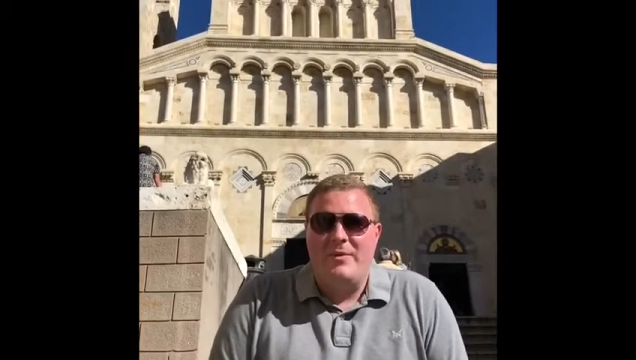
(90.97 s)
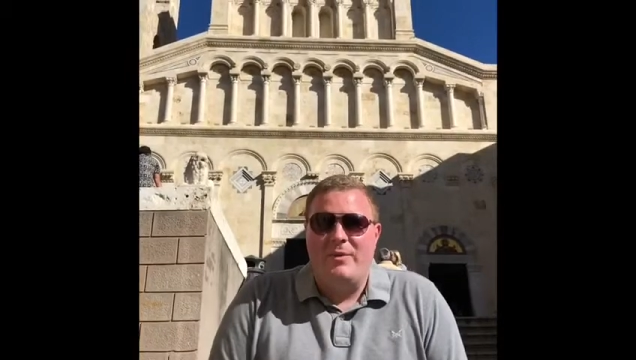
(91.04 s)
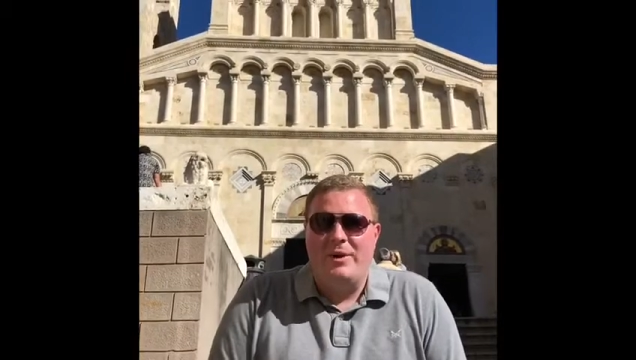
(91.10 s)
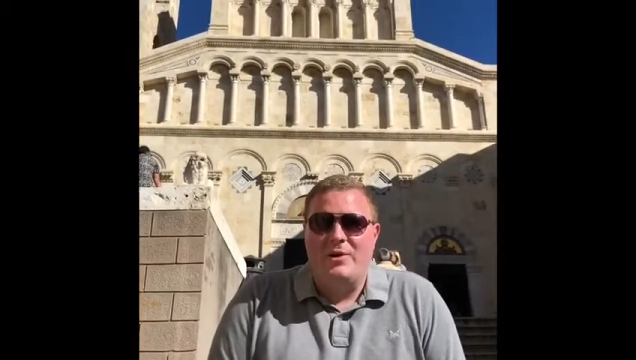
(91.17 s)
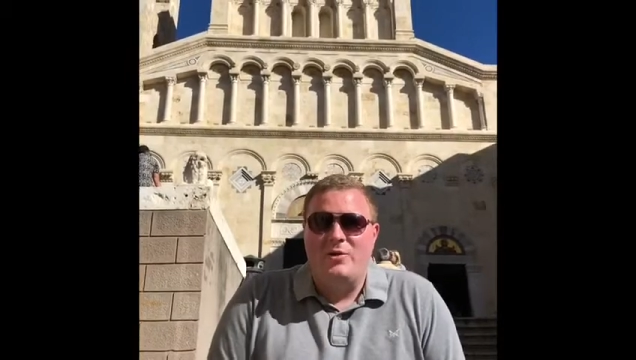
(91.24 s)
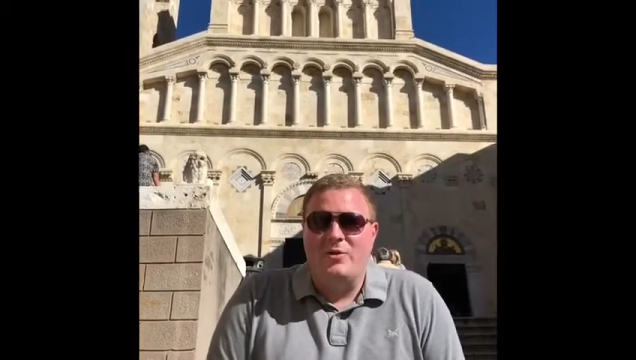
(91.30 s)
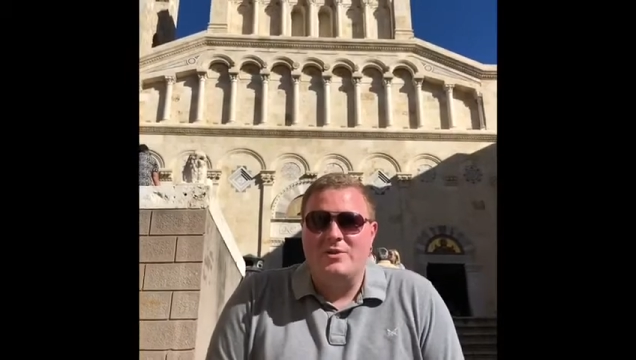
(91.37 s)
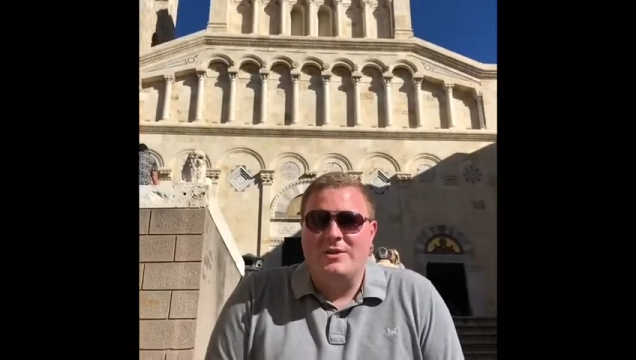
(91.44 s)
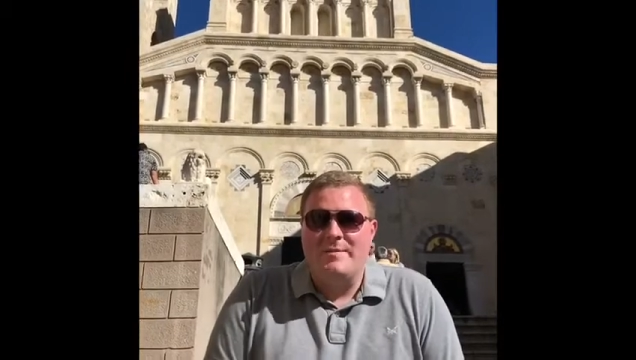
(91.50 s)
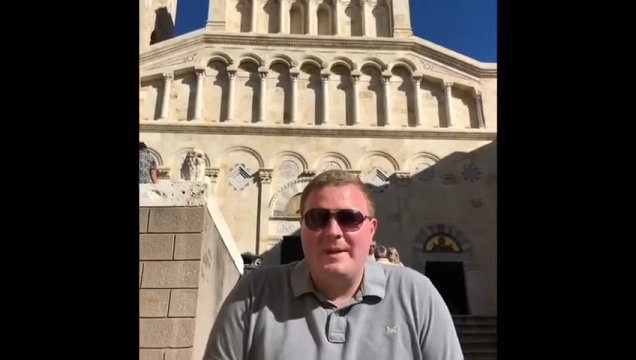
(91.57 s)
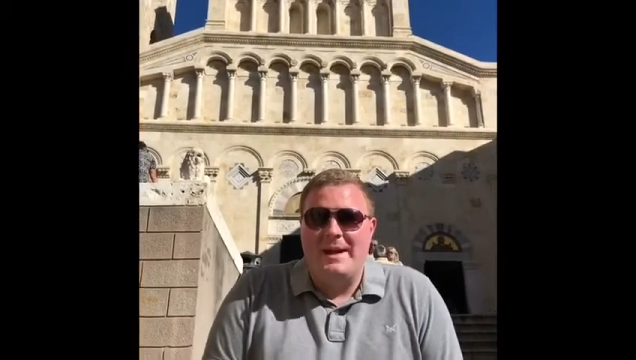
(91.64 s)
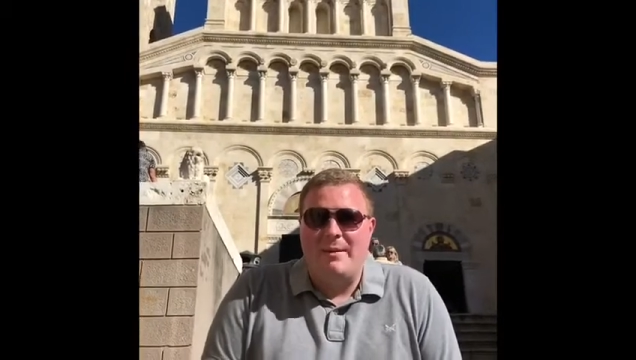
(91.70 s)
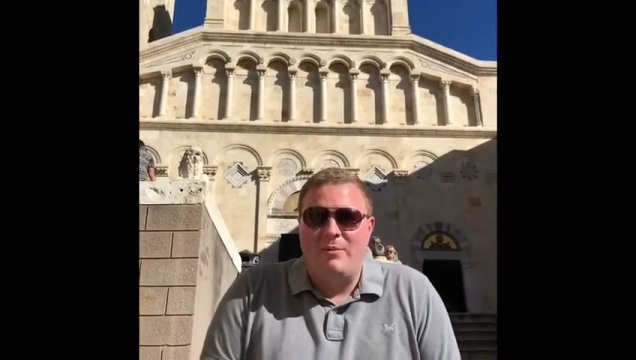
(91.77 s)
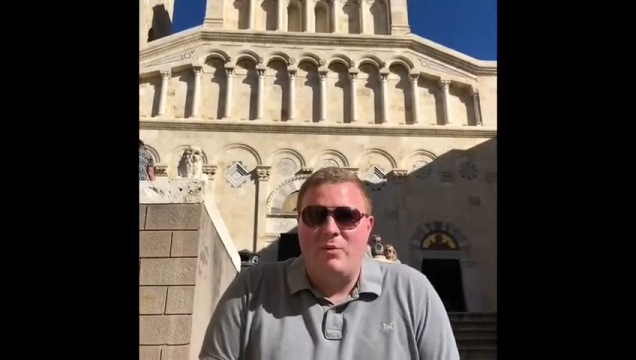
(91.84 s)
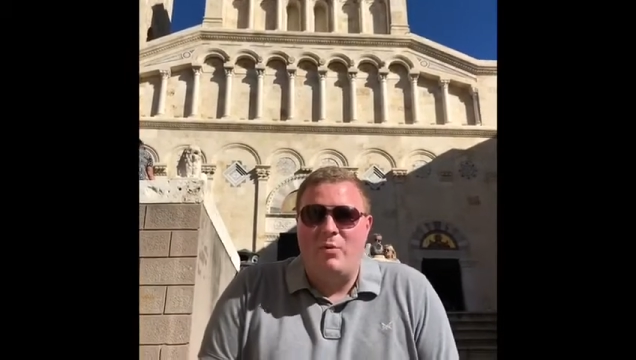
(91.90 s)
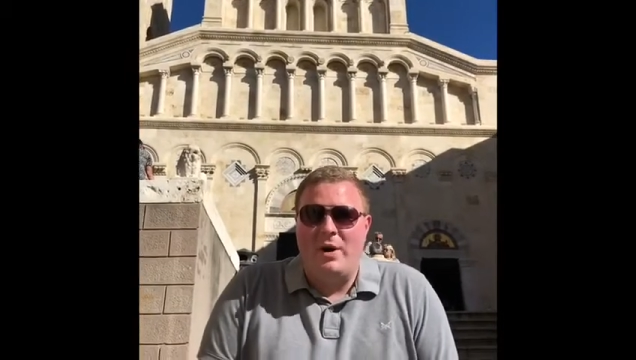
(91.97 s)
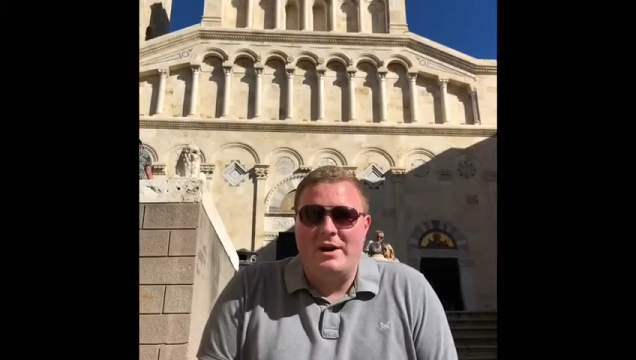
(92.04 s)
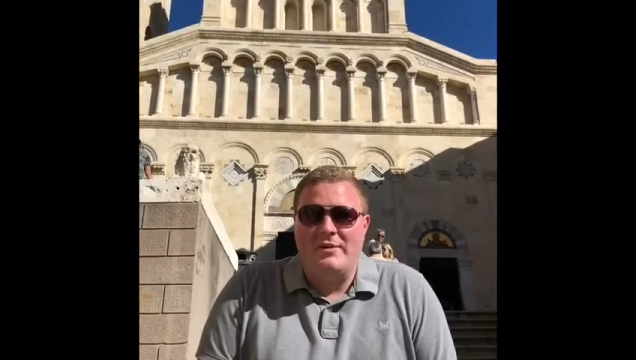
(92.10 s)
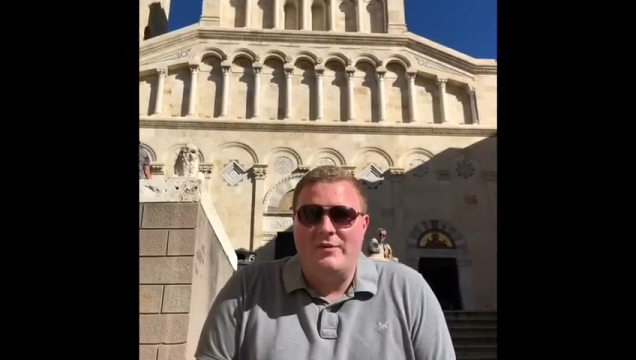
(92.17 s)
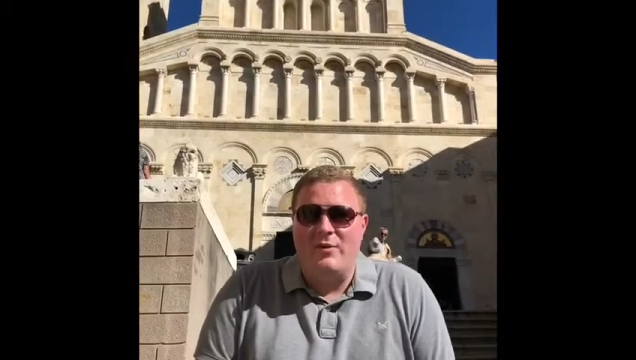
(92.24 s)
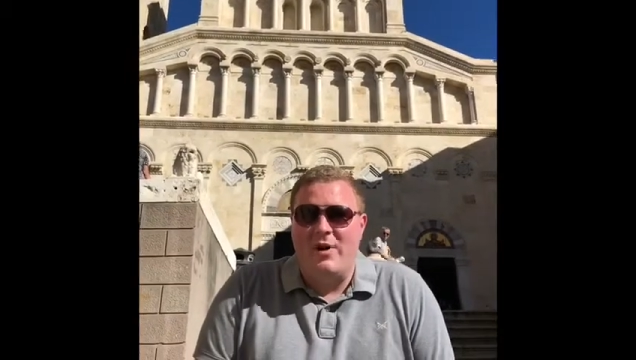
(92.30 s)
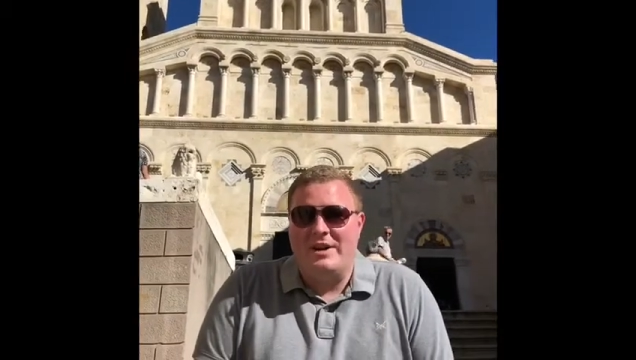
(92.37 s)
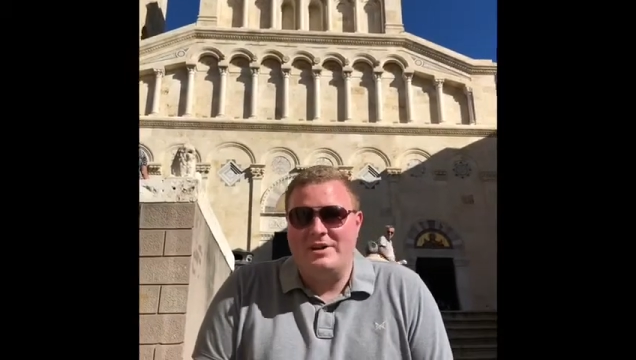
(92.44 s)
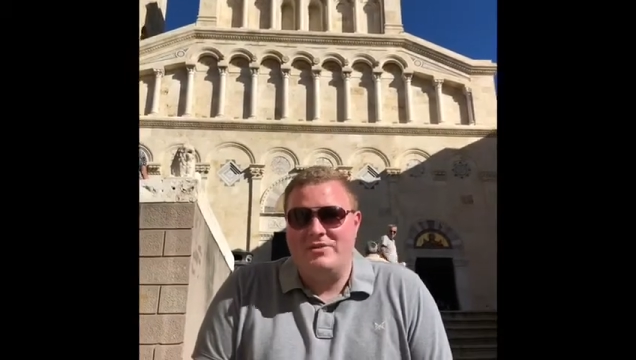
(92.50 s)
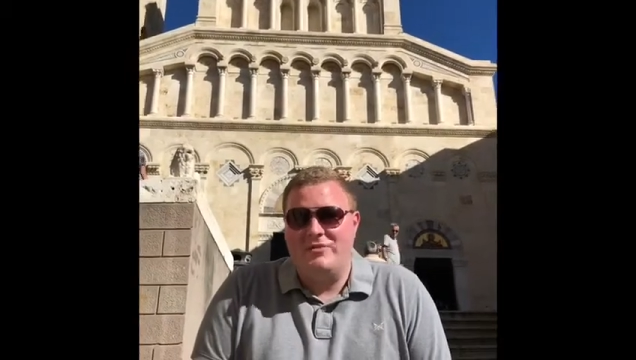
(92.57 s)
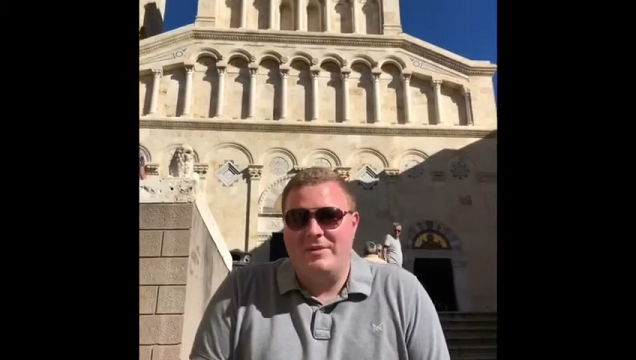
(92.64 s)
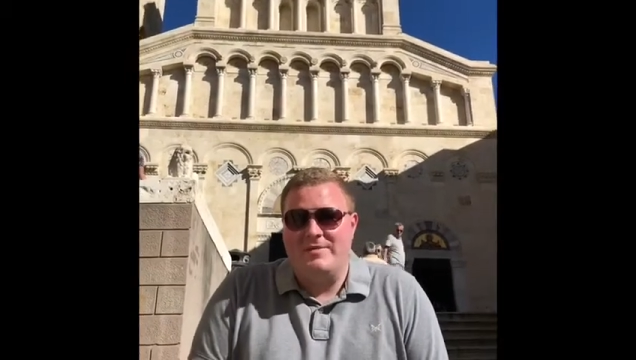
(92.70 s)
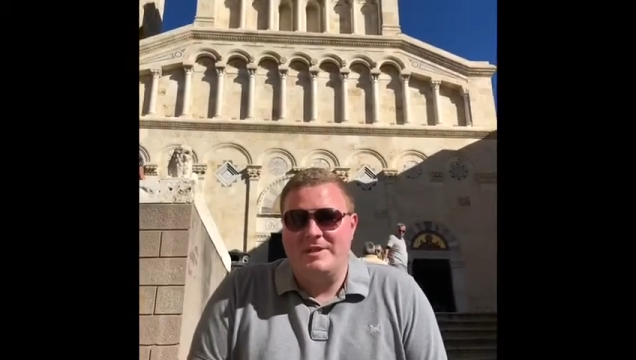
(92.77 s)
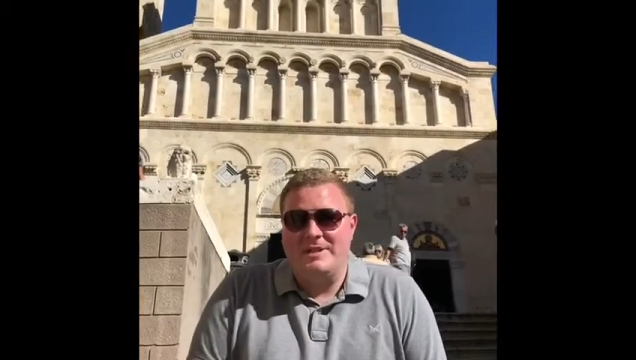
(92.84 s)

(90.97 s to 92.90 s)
where you can also pick up a wonderful ice cream